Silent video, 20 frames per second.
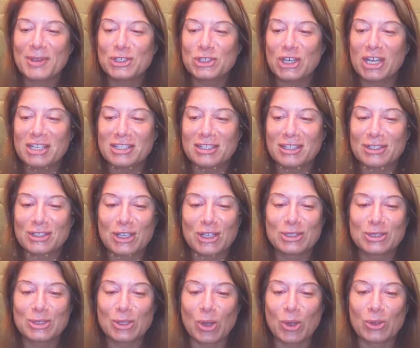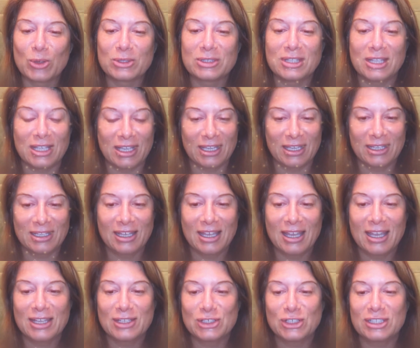Jesus consoles thee,
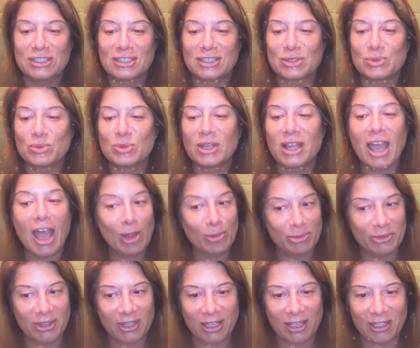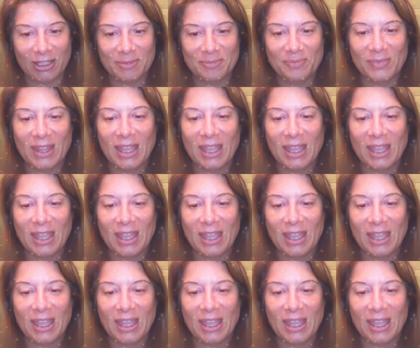Jesus will help thee.